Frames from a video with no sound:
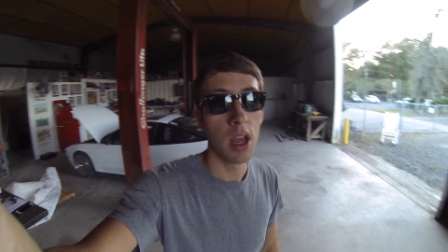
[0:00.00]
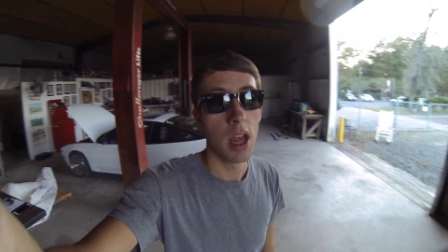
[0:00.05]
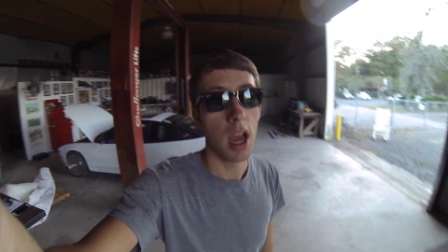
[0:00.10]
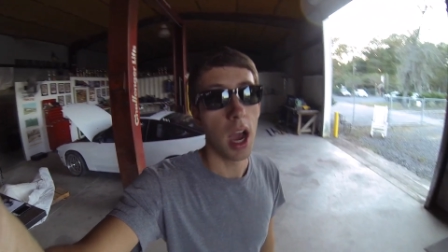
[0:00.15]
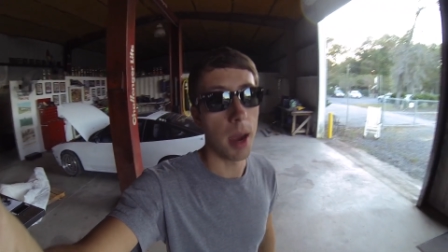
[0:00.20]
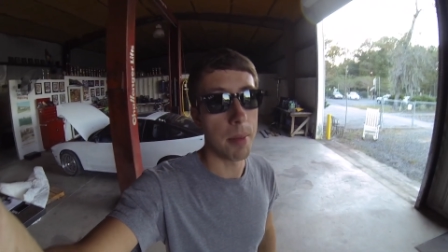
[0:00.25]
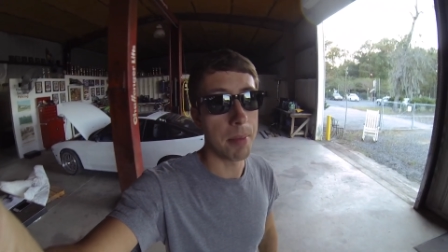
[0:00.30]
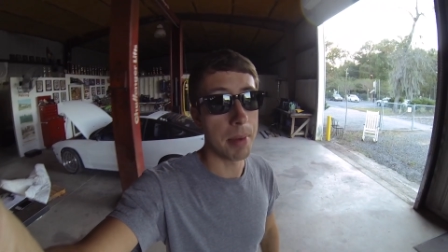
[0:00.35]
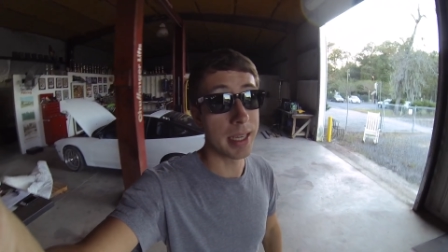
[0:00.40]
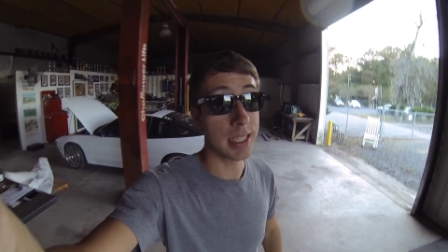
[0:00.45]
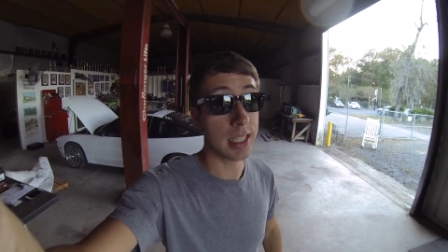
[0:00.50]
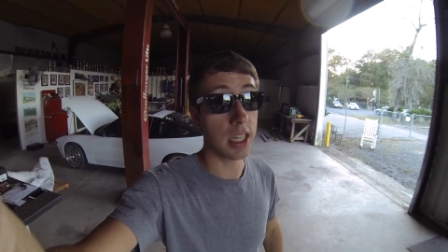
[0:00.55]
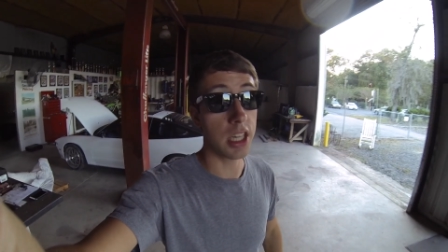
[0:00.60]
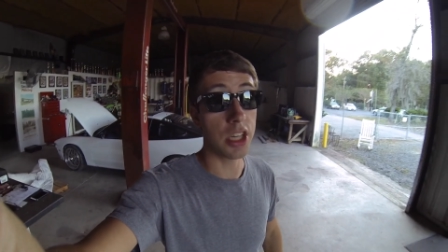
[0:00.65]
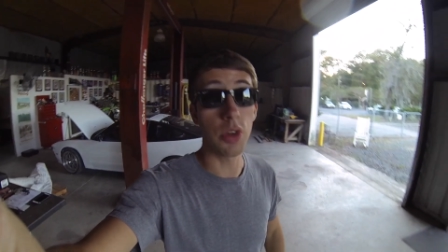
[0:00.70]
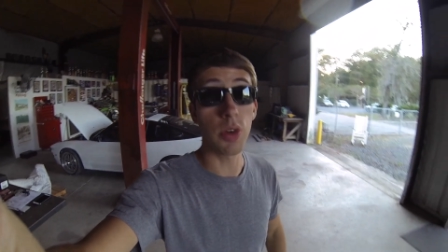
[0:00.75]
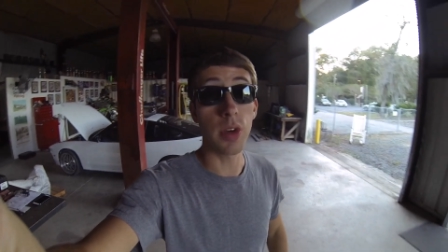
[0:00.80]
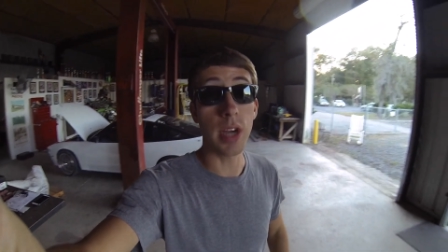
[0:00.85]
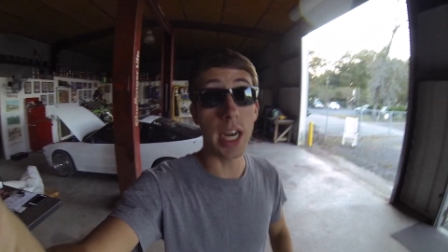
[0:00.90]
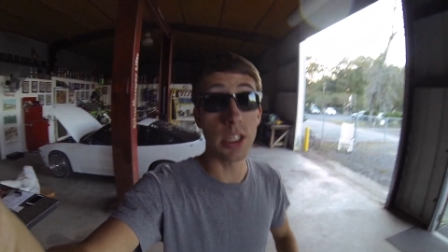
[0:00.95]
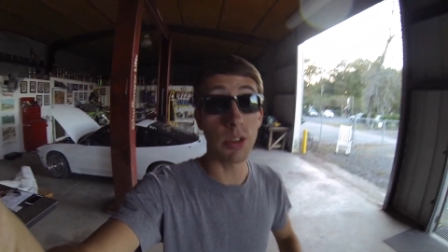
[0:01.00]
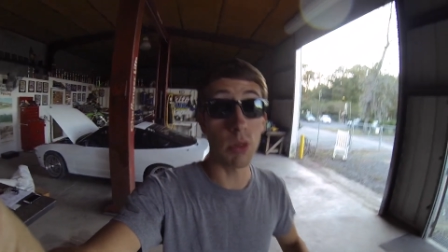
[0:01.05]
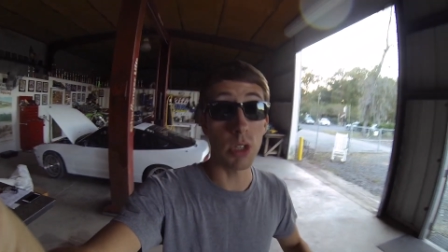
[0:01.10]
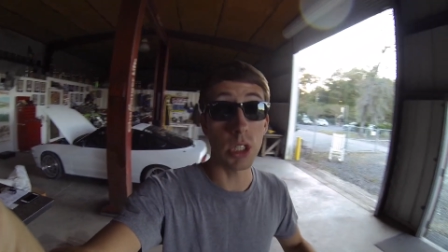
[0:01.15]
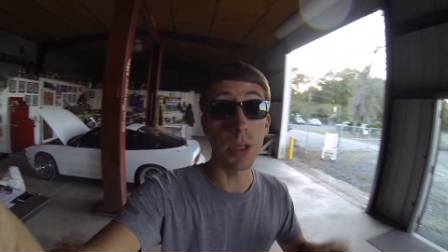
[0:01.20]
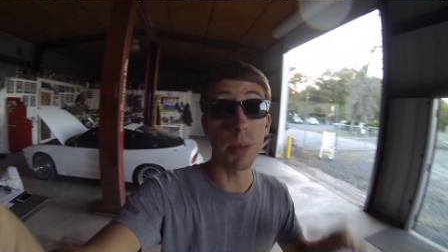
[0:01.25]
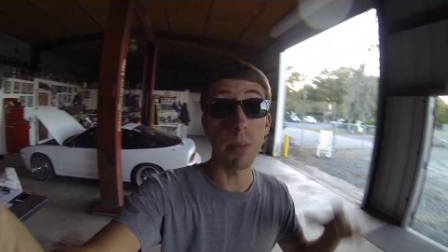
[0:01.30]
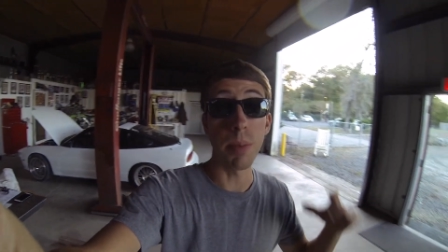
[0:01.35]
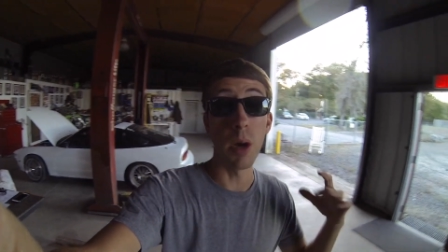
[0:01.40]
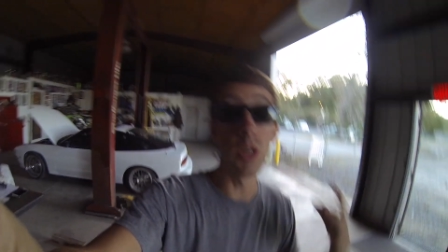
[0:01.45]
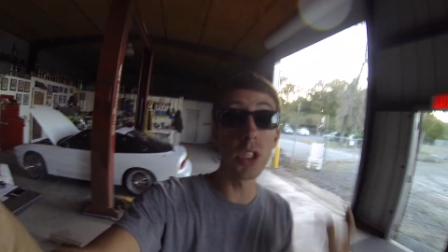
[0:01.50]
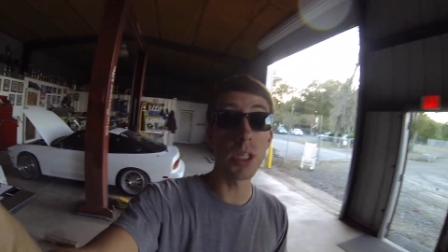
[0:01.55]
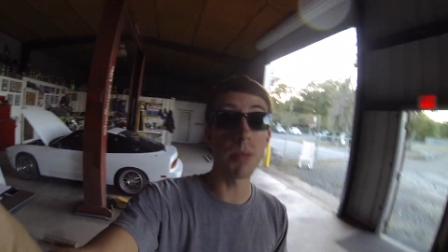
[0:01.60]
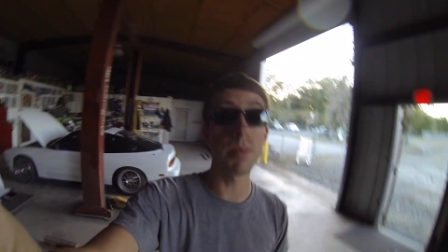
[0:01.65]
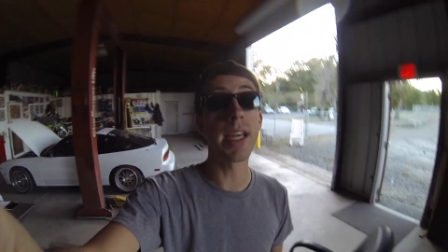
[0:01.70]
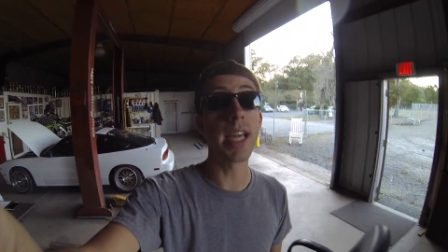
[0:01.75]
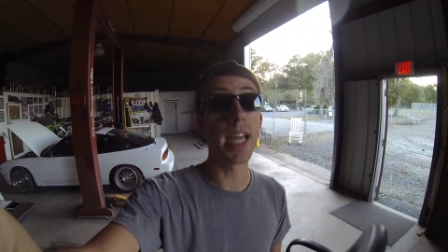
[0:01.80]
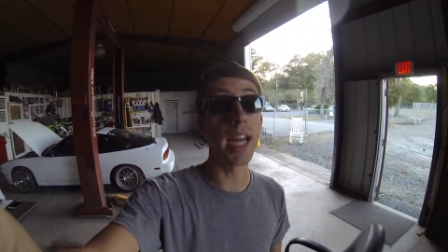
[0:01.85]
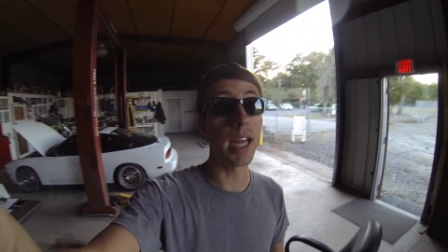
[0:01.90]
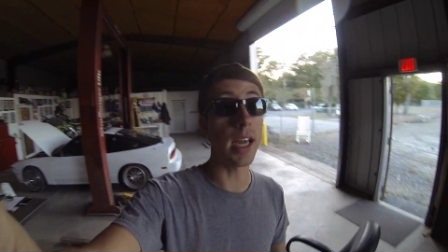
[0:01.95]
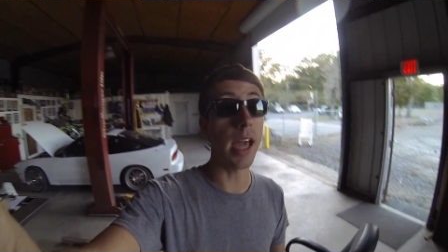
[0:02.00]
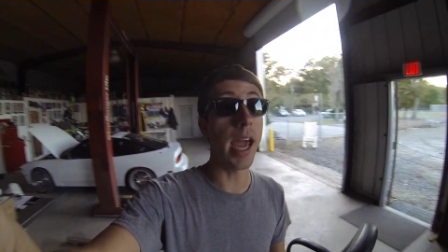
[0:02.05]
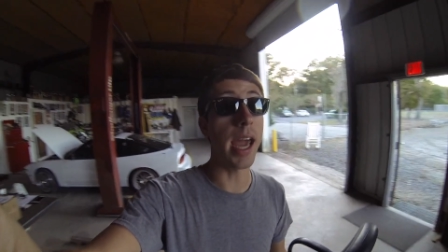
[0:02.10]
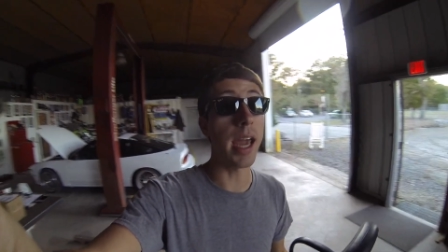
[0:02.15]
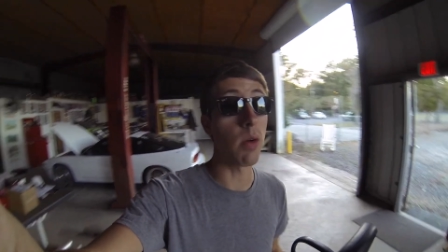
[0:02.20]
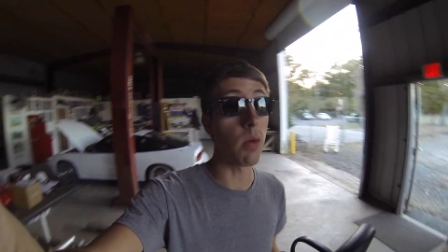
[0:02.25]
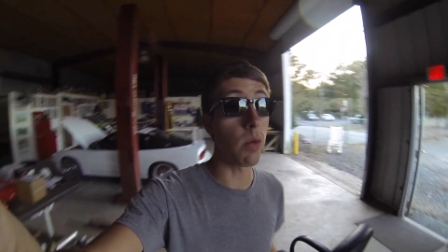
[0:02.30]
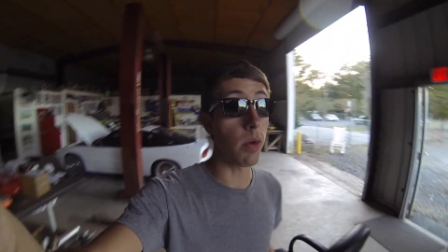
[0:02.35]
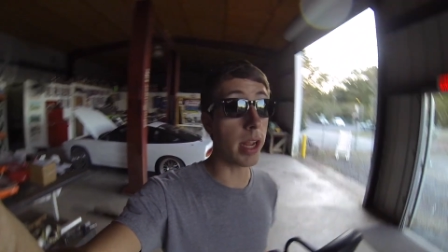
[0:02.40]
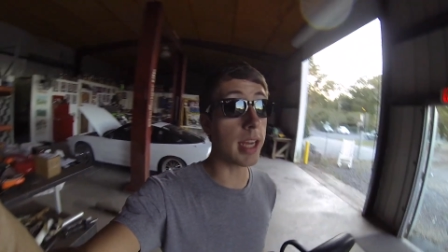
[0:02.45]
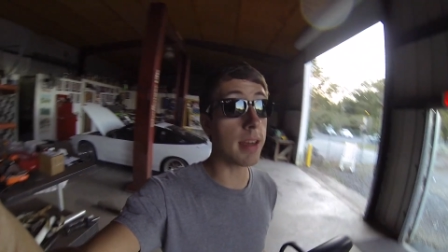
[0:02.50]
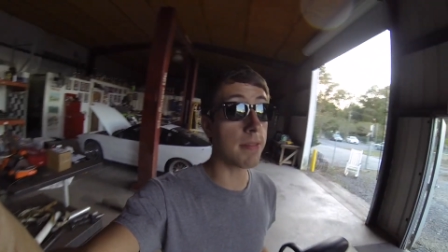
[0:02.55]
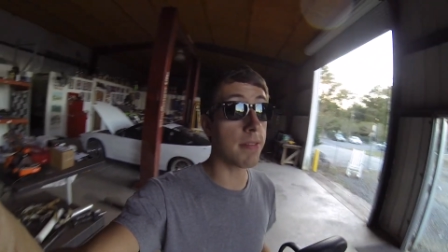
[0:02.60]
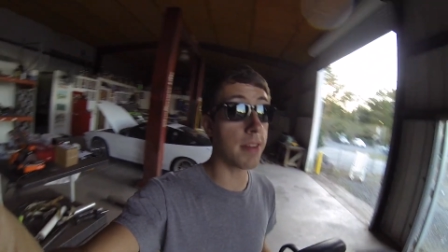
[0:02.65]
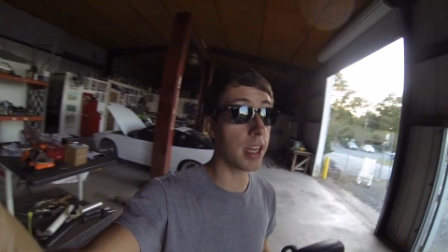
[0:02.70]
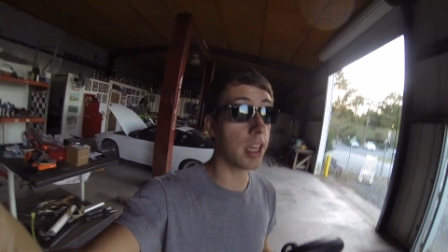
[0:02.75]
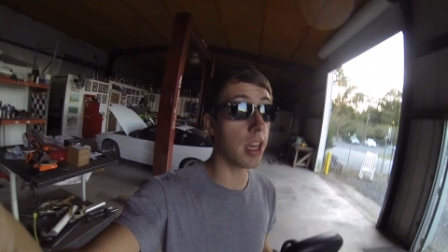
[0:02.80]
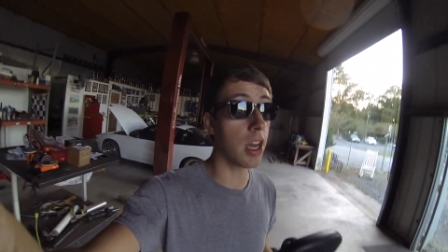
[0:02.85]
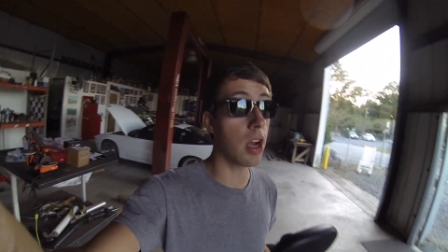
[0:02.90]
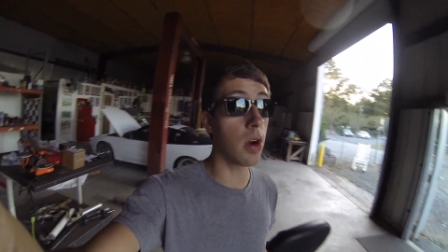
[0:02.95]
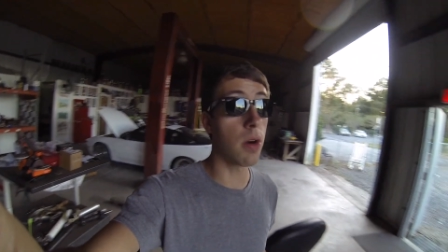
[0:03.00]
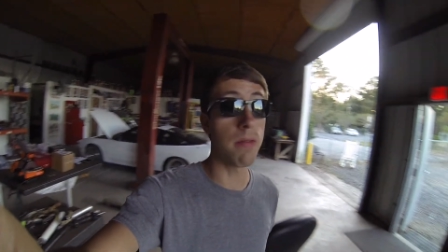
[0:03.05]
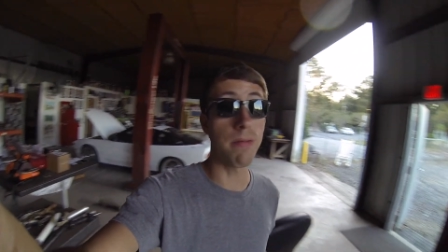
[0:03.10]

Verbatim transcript: Uh, basically, you guys were supposed to be getting a ring video,